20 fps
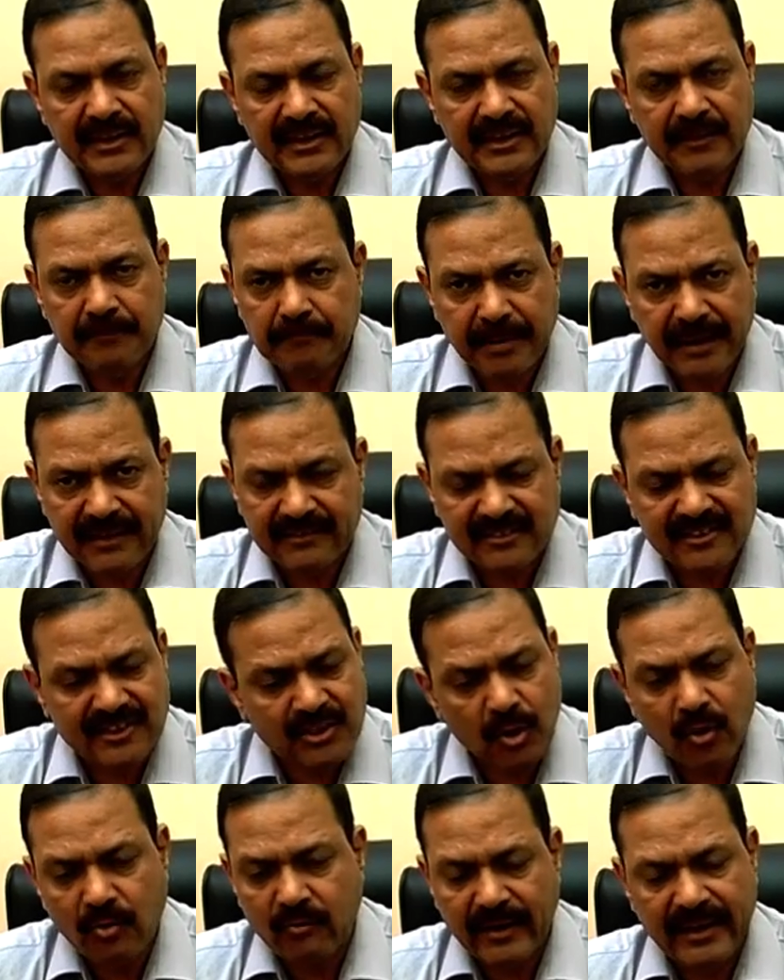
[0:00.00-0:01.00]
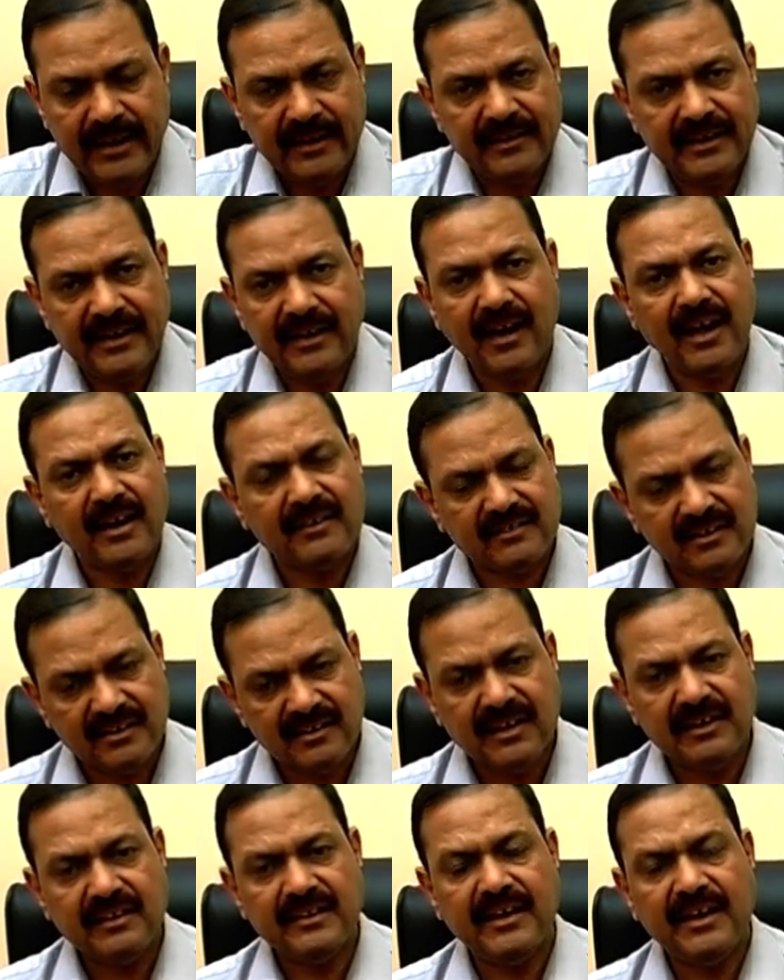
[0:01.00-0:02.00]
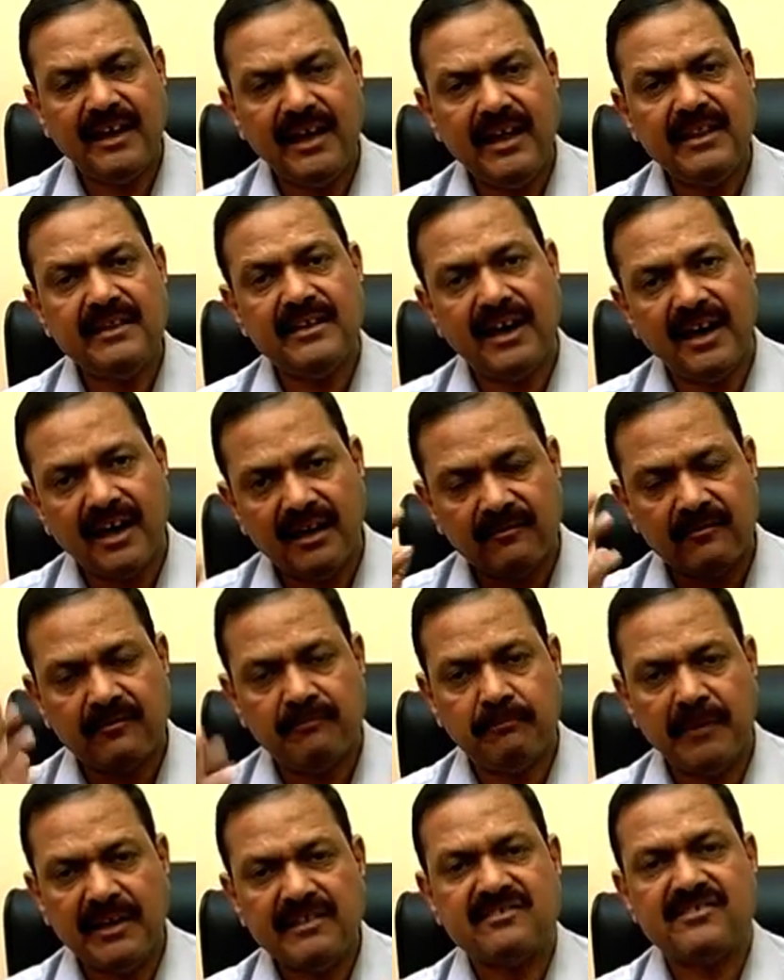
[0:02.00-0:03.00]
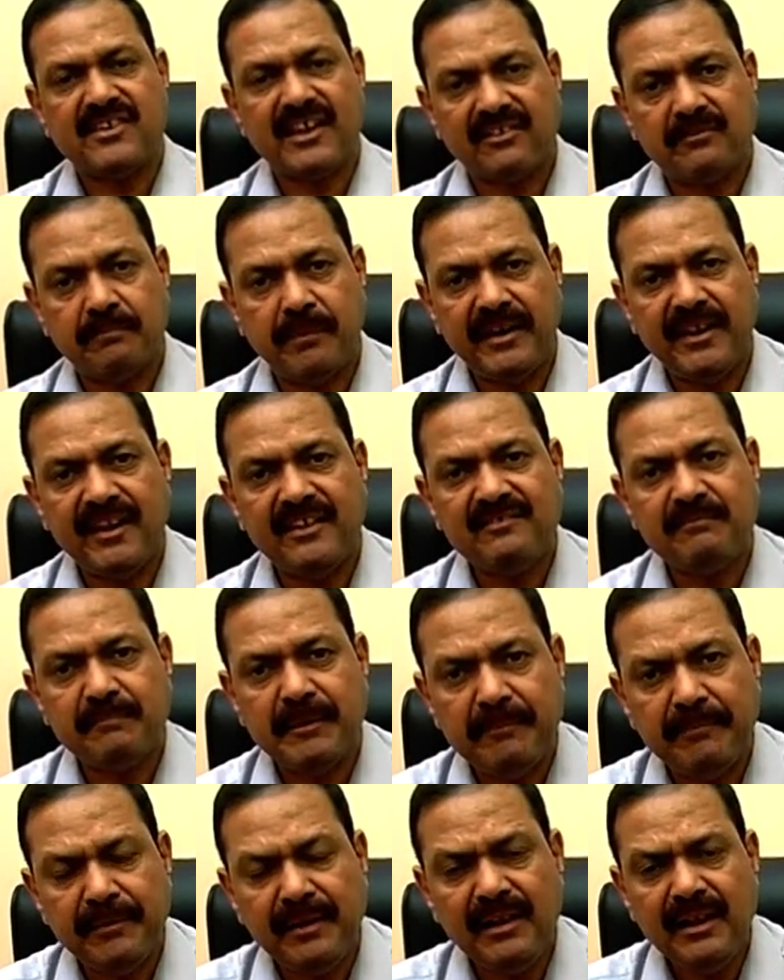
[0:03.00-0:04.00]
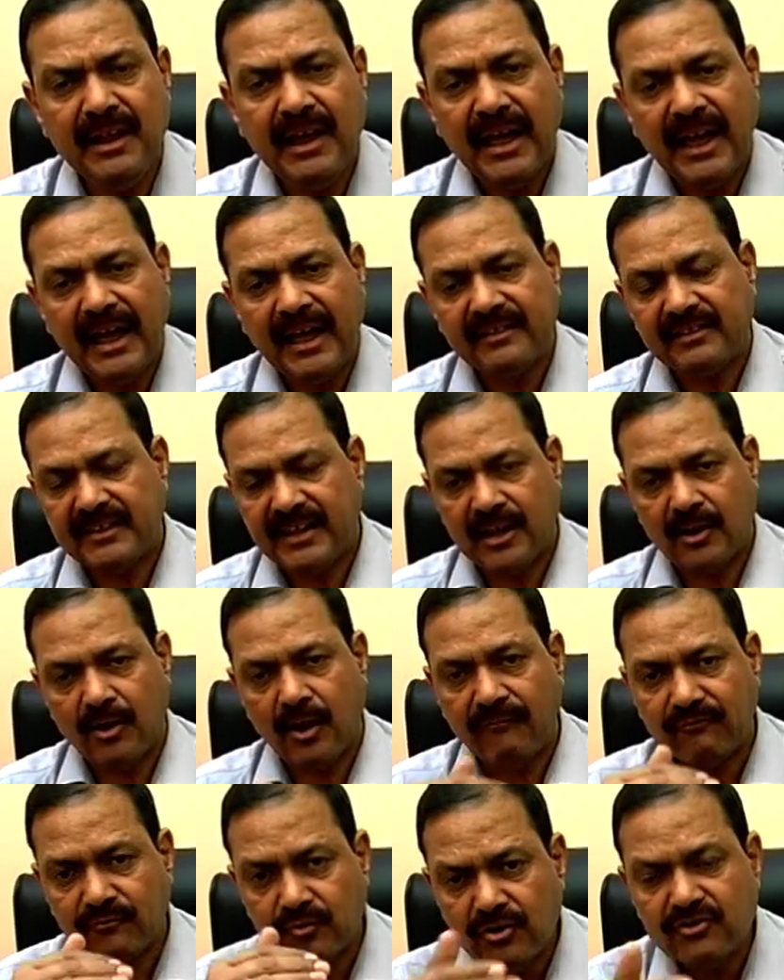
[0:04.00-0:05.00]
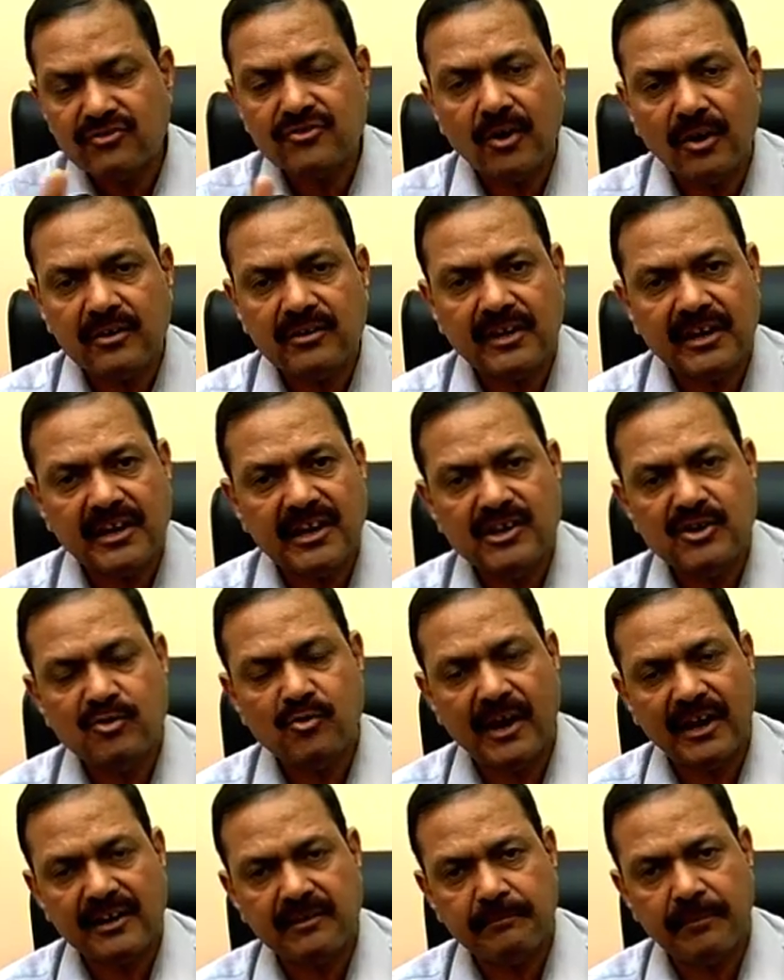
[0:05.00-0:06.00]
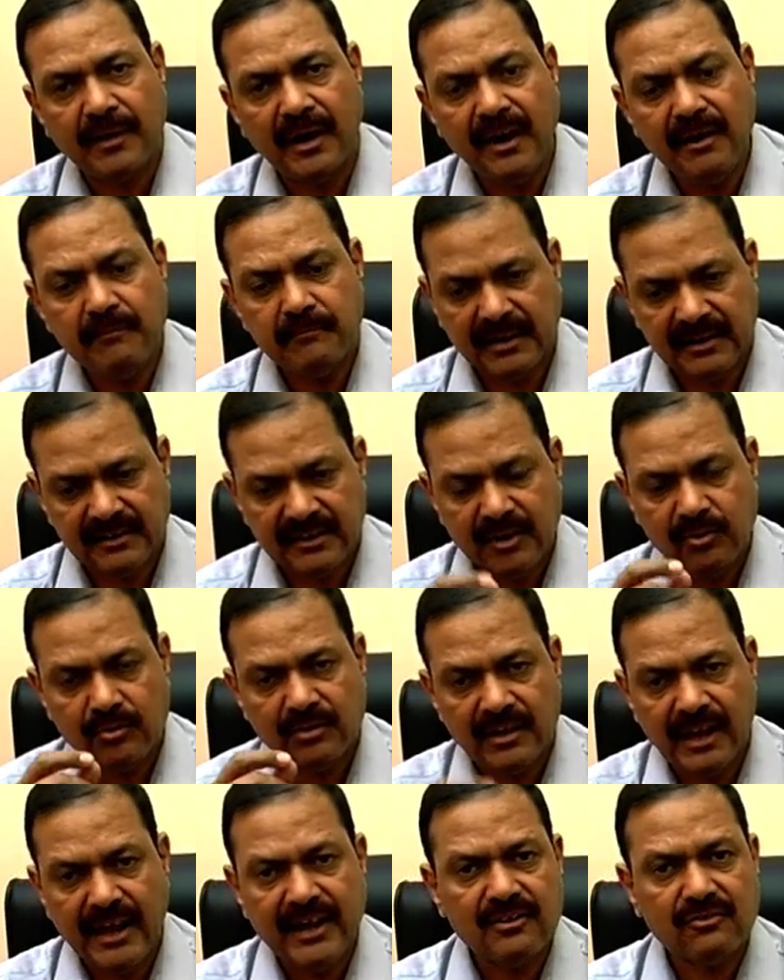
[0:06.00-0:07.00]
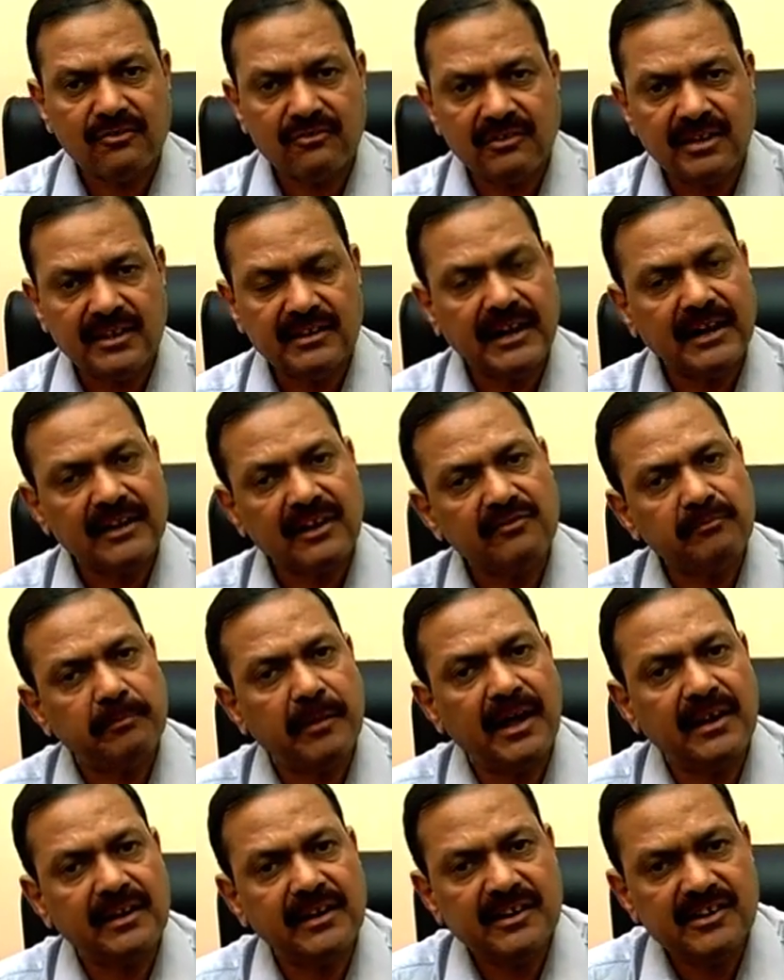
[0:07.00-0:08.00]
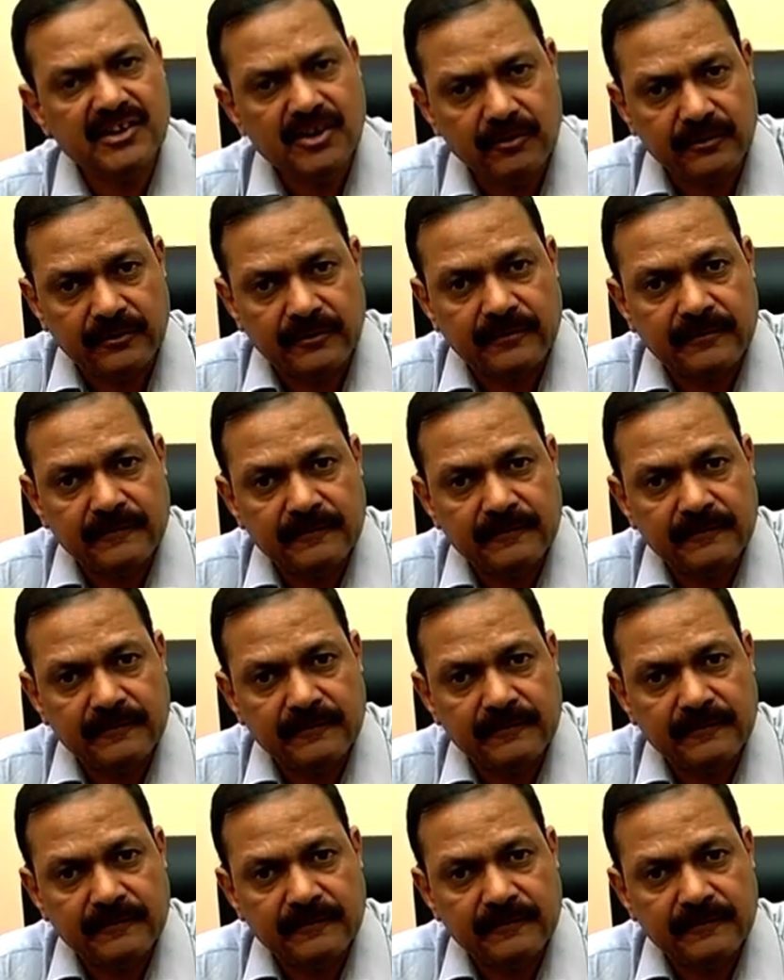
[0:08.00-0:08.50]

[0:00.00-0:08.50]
impress. No way. They are sitting there, they are much experienced people, and they are of course not taking you at par, but they would like to see that a spark in you.